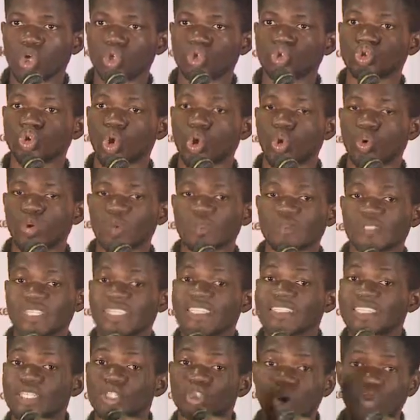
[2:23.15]
So
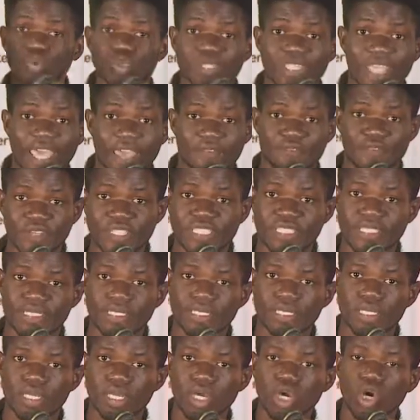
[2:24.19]
since it comes with
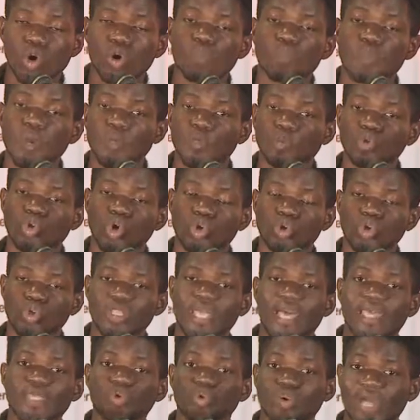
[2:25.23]
everything, people don't know
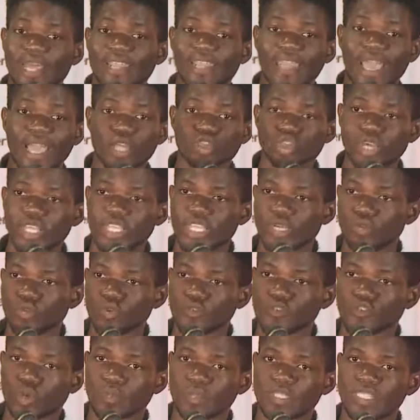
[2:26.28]
that you can actually
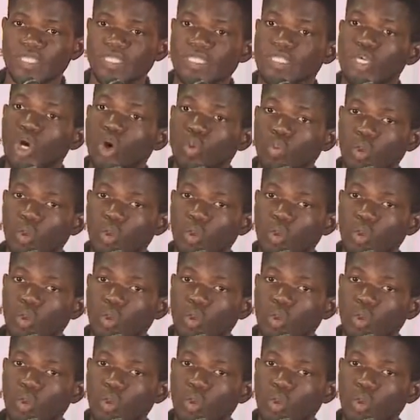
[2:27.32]
remove some things.